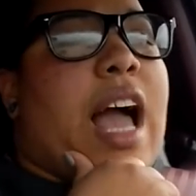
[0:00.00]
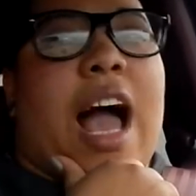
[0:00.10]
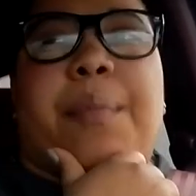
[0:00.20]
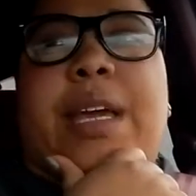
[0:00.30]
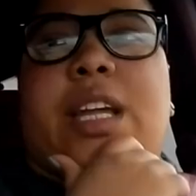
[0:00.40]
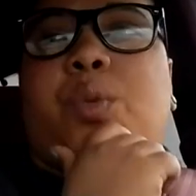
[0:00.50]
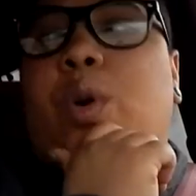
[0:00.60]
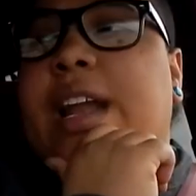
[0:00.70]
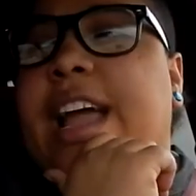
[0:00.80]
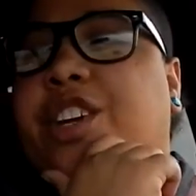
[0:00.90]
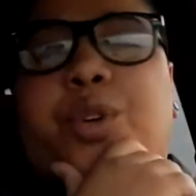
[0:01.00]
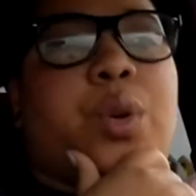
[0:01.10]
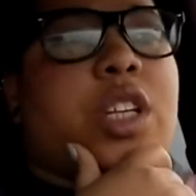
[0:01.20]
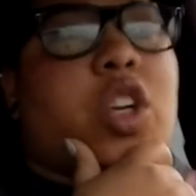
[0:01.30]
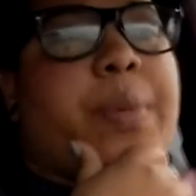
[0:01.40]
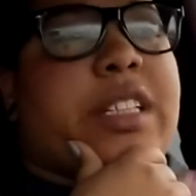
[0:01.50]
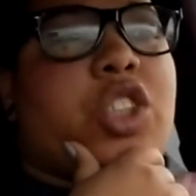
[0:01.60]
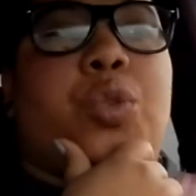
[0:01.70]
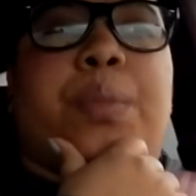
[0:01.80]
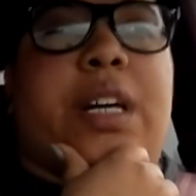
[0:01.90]
I mean, when I do a little bit
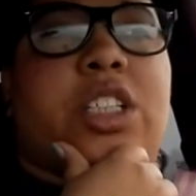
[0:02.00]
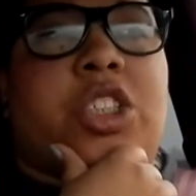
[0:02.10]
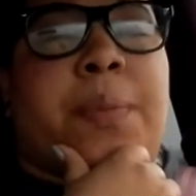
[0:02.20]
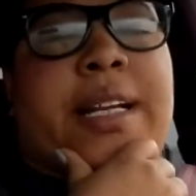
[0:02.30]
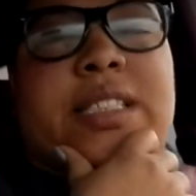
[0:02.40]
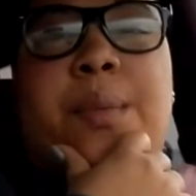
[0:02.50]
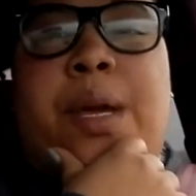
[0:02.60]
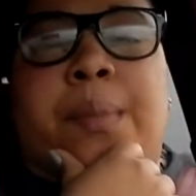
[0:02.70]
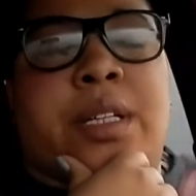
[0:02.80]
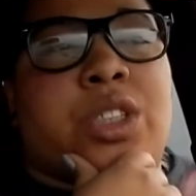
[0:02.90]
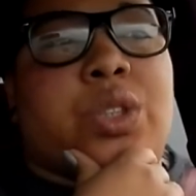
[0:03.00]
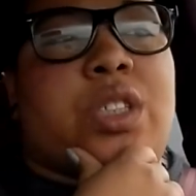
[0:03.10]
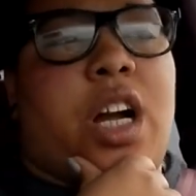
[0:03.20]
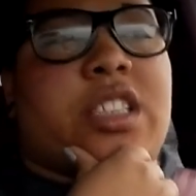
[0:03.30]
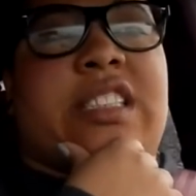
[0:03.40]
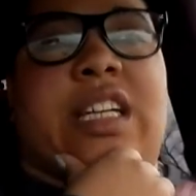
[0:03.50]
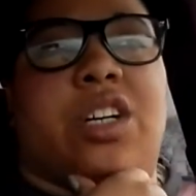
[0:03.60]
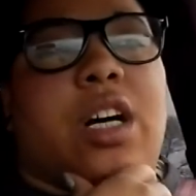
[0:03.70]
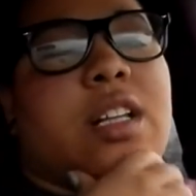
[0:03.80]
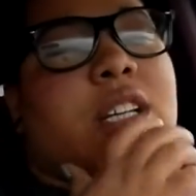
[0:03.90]
too much, my stomach muscles are
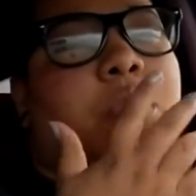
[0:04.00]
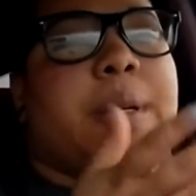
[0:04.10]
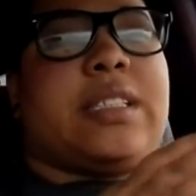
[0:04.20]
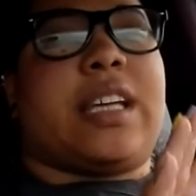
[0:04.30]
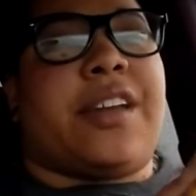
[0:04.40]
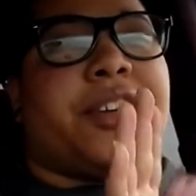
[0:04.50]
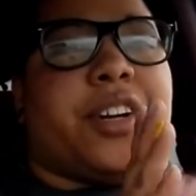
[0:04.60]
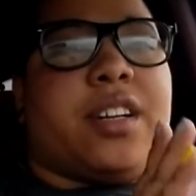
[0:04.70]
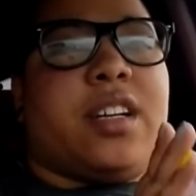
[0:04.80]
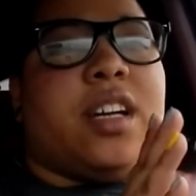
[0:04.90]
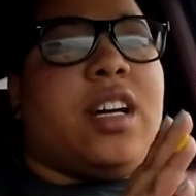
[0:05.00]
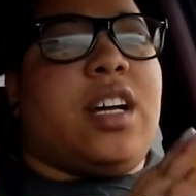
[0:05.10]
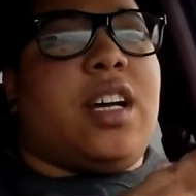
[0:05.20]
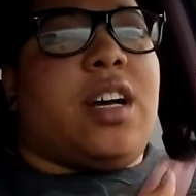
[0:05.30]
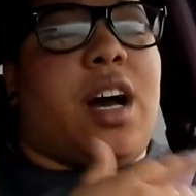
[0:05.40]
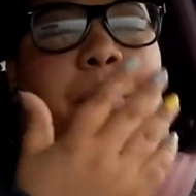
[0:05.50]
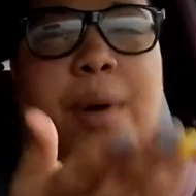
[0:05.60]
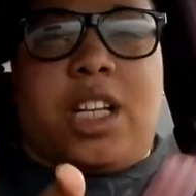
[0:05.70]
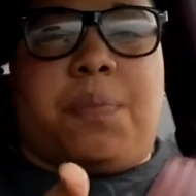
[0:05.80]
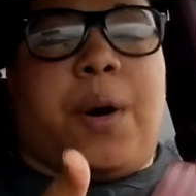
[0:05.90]
still a little bit tender a
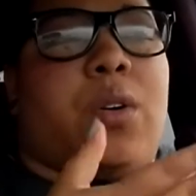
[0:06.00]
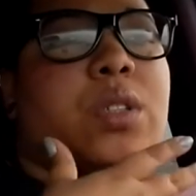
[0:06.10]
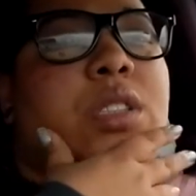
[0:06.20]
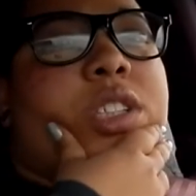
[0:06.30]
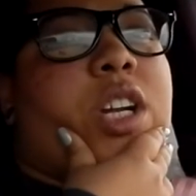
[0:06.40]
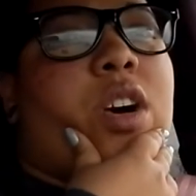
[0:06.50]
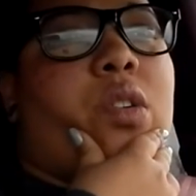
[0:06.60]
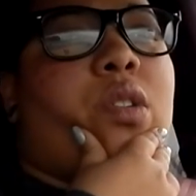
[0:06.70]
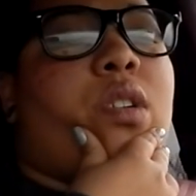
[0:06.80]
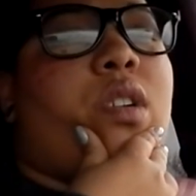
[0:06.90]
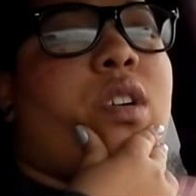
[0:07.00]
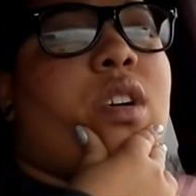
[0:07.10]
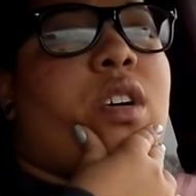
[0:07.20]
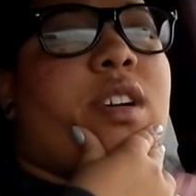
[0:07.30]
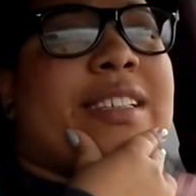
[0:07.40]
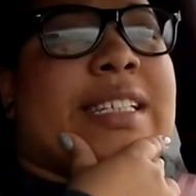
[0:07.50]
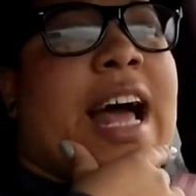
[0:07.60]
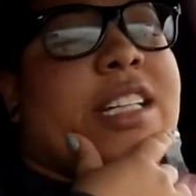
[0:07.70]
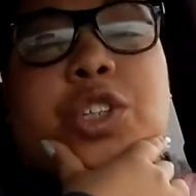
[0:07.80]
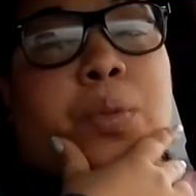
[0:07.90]
month post, you know. It's
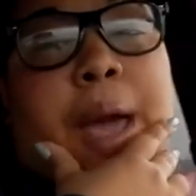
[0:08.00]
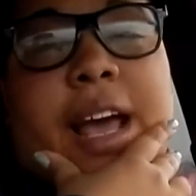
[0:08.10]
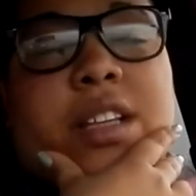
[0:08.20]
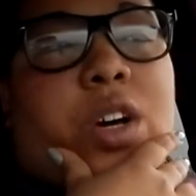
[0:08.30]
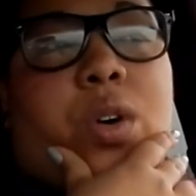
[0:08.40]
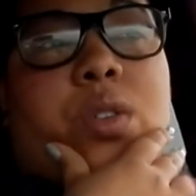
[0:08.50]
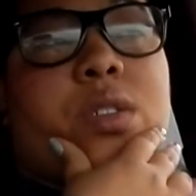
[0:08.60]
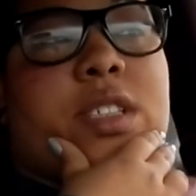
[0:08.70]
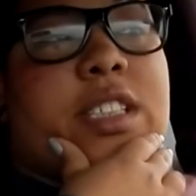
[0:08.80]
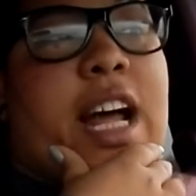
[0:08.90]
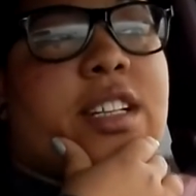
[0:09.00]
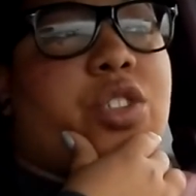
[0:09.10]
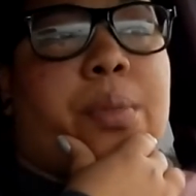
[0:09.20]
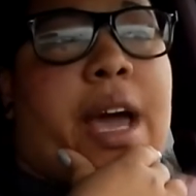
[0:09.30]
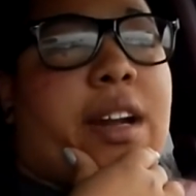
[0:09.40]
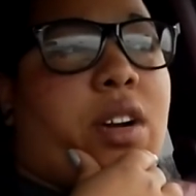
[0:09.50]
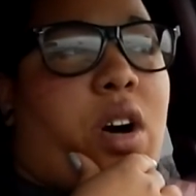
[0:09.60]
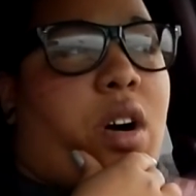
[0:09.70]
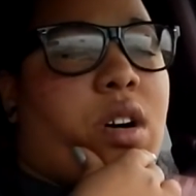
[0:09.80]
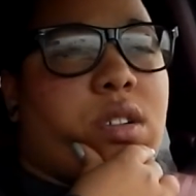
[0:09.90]
not too bad though. It's not too bad at
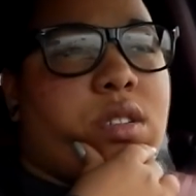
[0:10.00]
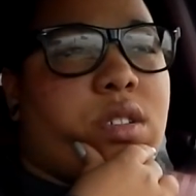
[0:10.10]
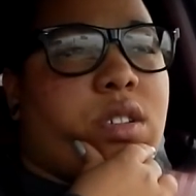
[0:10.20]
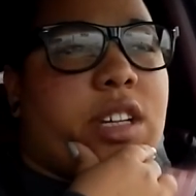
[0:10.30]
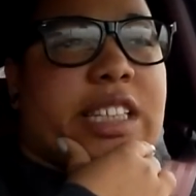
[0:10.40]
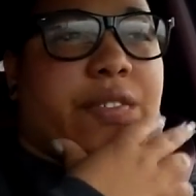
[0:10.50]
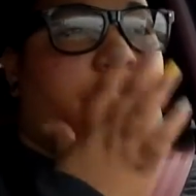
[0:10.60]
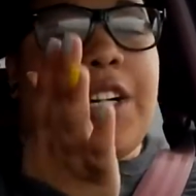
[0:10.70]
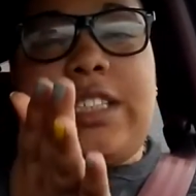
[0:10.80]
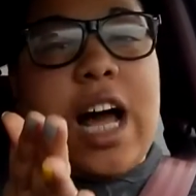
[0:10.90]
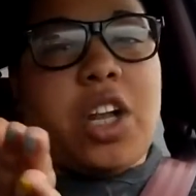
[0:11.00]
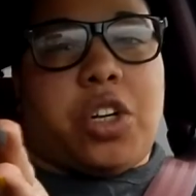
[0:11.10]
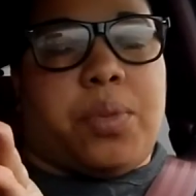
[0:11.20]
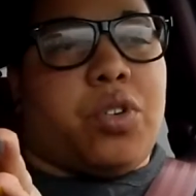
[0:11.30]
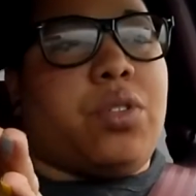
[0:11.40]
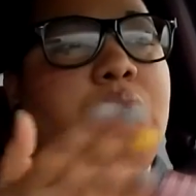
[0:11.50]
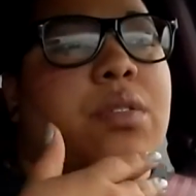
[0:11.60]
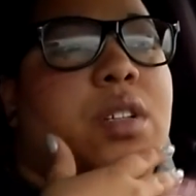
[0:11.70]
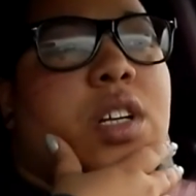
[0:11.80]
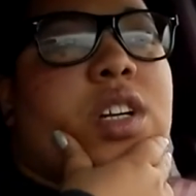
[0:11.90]
all. It's very tolerable,
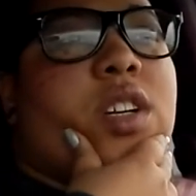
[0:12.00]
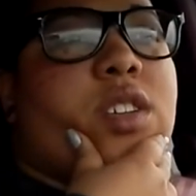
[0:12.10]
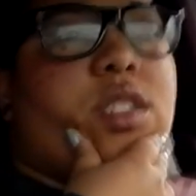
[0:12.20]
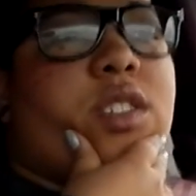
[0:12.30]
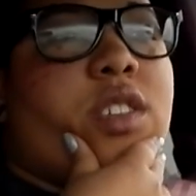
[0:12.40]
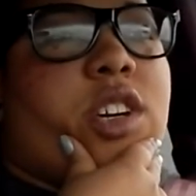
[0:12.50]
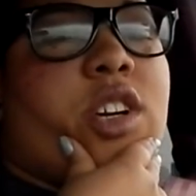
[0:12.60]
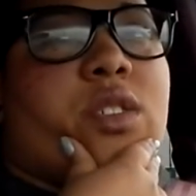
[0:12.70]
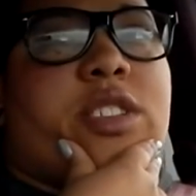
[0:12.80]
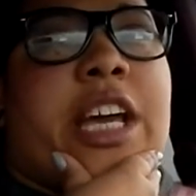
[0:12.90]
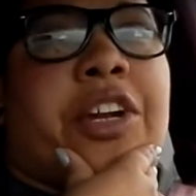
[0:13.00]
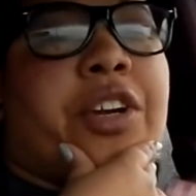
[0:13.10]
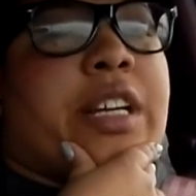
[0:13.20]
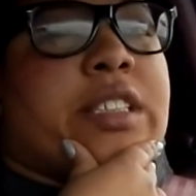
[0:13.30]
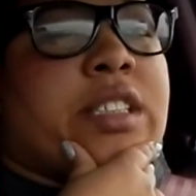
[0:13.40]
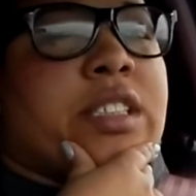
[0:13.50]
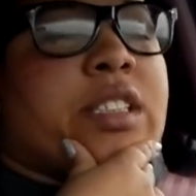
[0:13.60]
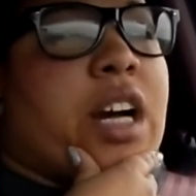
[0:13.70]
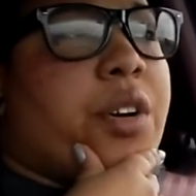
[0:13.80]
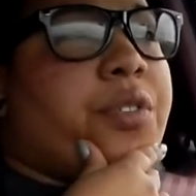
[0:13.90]
you know, tenderness and
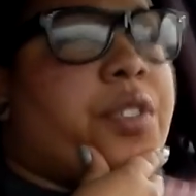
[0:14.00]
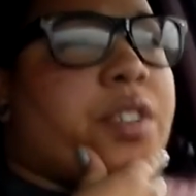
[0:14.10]
stuff.